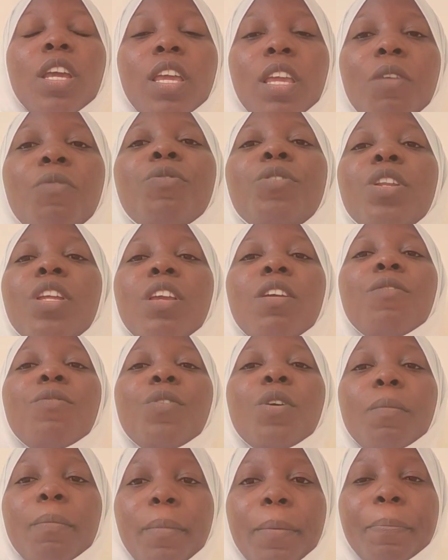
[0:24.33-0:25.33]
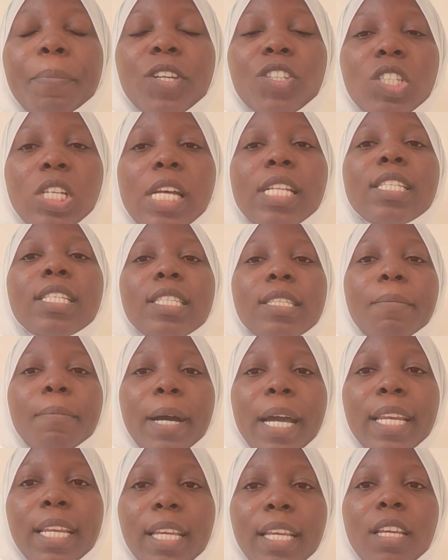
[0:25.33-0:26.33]
Even if your patient is a
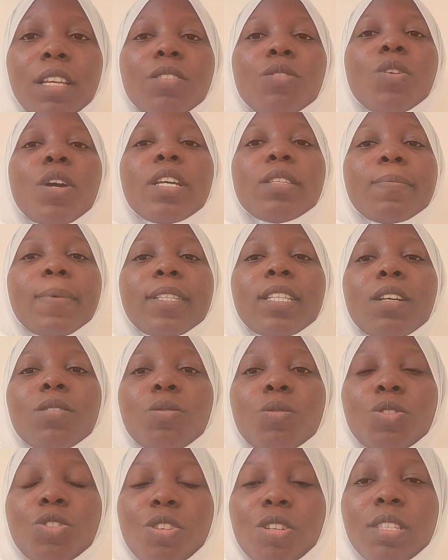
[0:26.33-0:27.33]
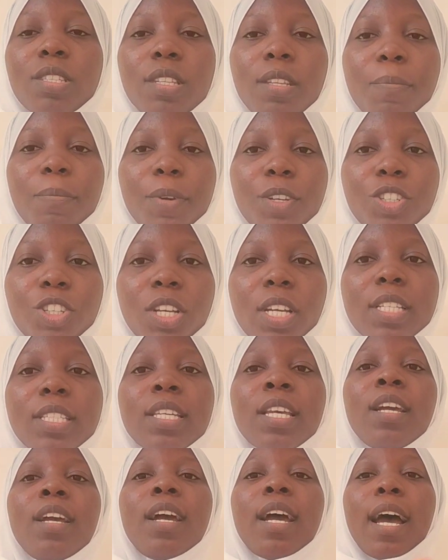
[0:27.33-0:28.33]
mannequin, you are expected to treat the
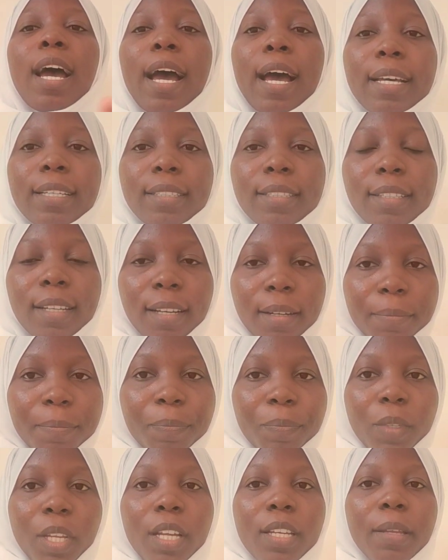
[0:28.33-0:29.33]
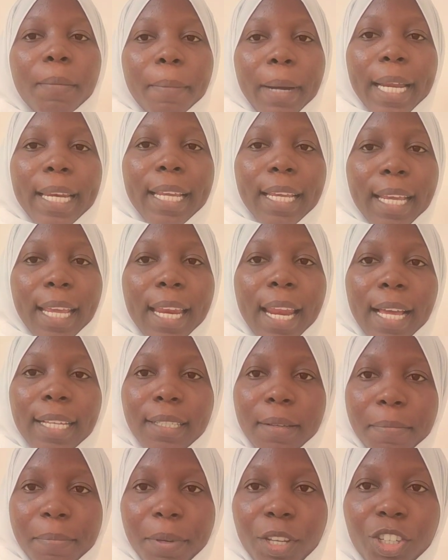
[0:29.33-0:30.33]
patient as a the mannequin
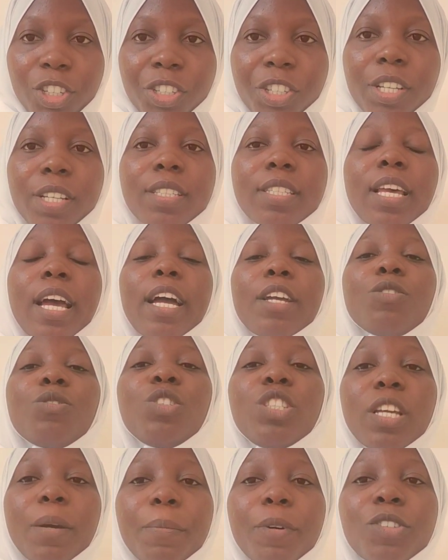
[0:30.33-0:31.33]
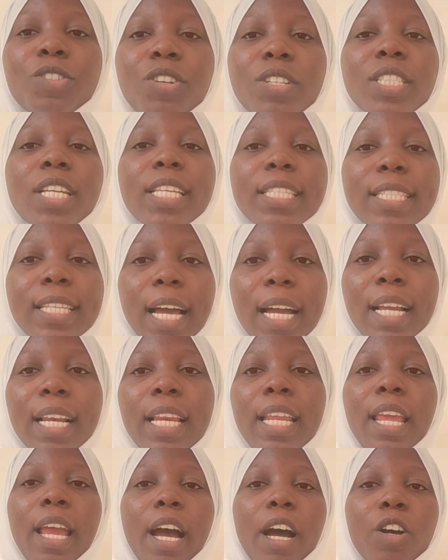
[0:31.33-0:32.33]
as a patient, and you demonstrate
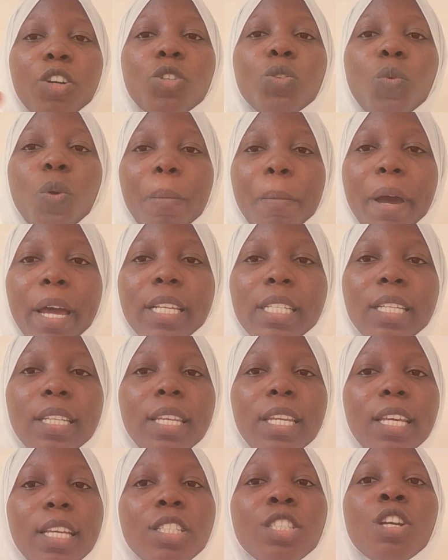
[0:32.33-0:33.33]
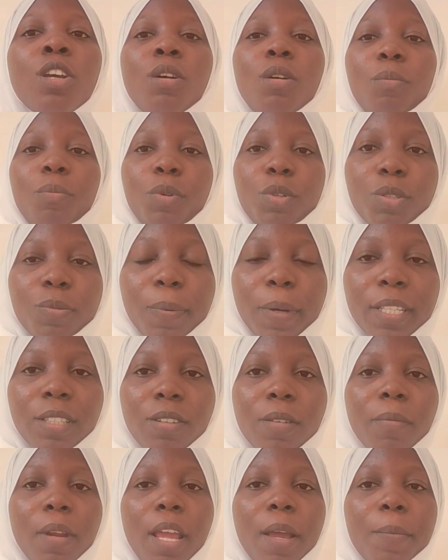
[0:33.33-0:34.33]
exactly how you will manage
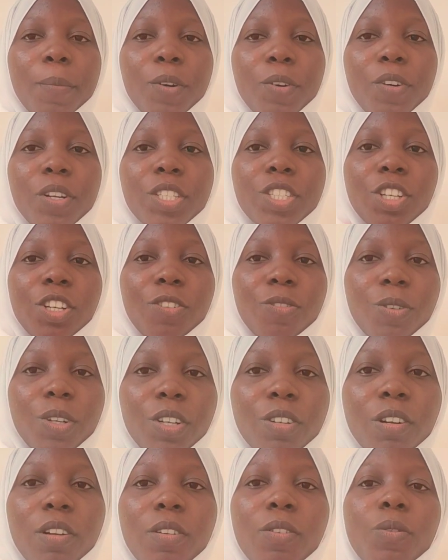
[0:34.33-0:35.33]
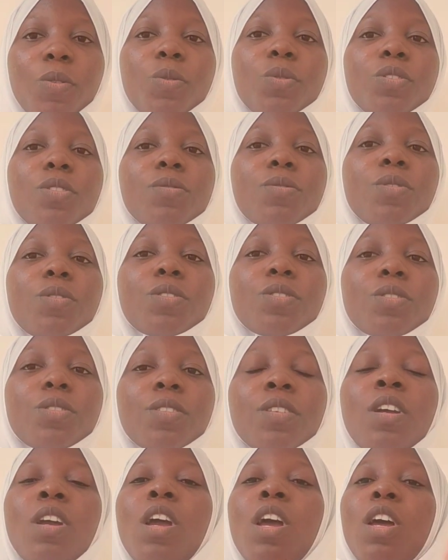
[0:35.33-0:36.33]
postpartum hemorrhage in real clinical
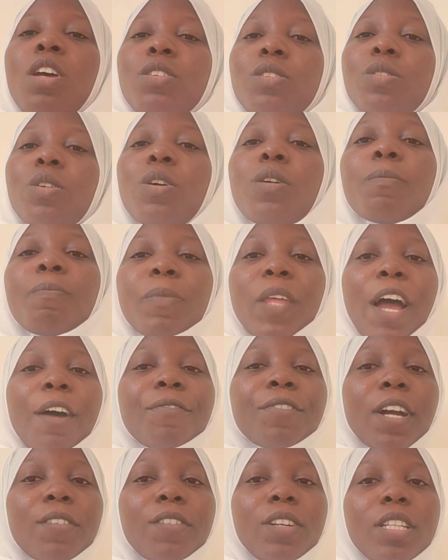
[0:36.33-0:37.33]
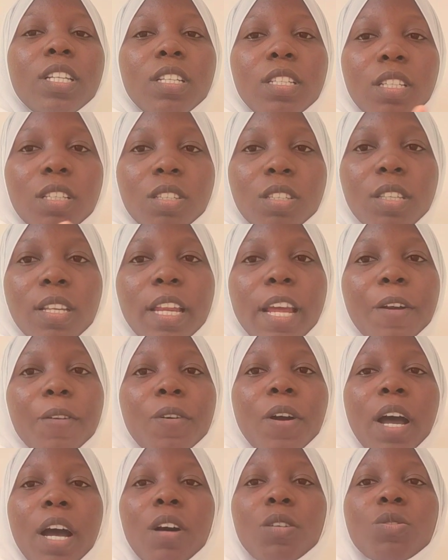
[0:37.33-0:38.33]
situation. So after reading the
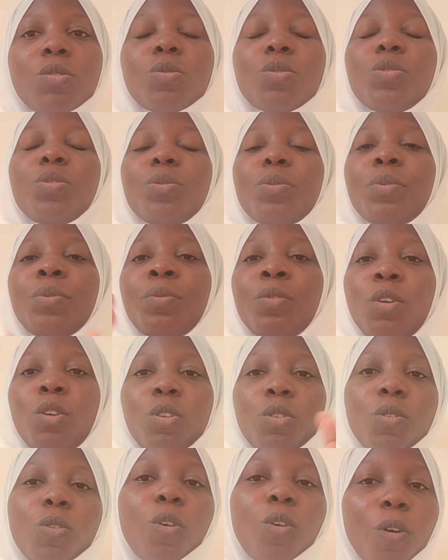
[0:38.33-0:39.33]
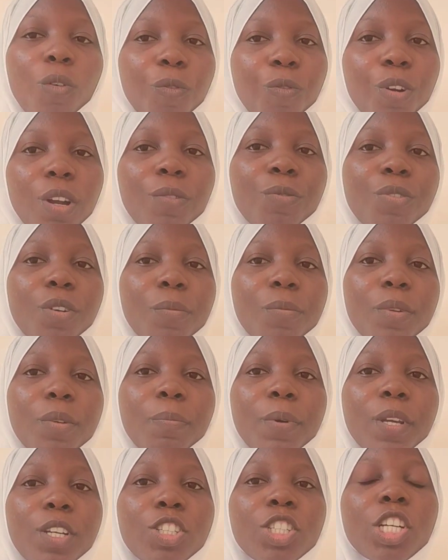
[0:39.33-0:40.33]
scenario out to you, you confirm from the
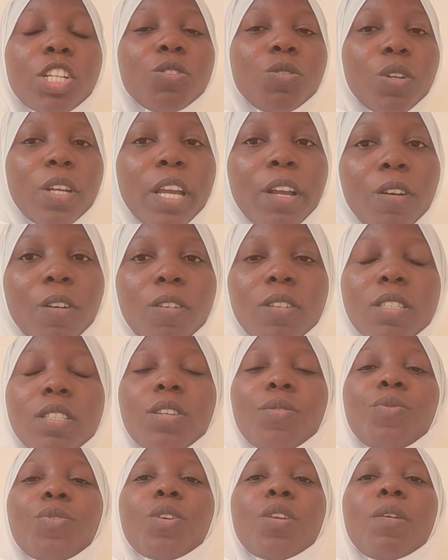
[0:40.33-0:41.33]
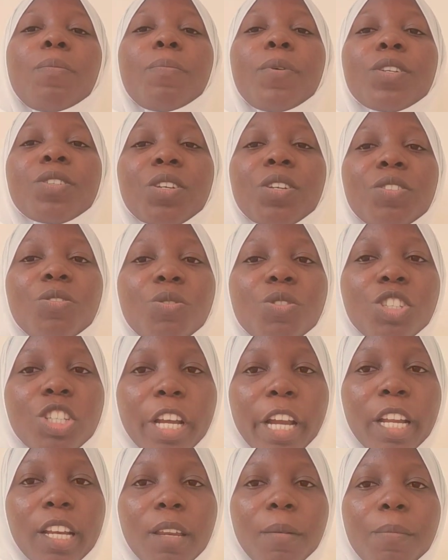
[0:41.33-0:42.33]
patient, you gain consent from the patient, you
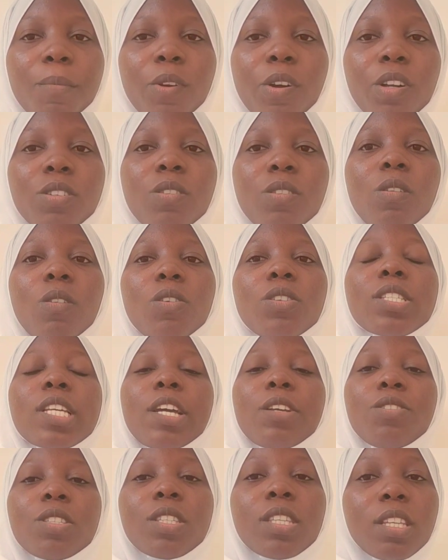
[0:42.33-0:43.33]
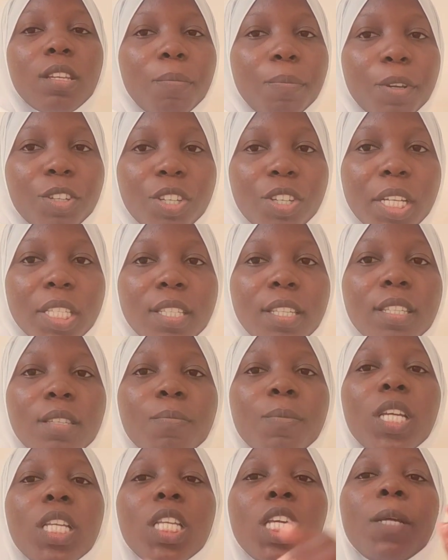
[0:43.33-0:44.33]
check the blood loss, and you see the patient is
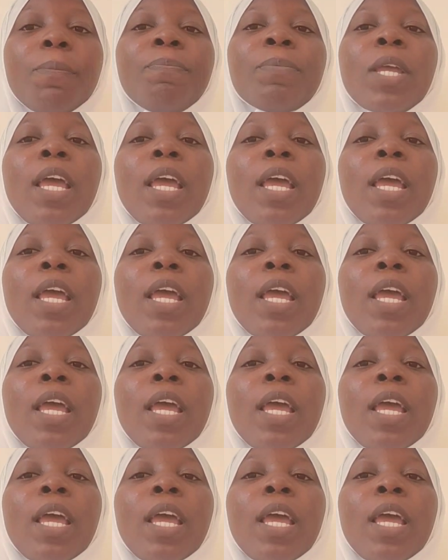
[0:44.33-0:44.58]
bleeding.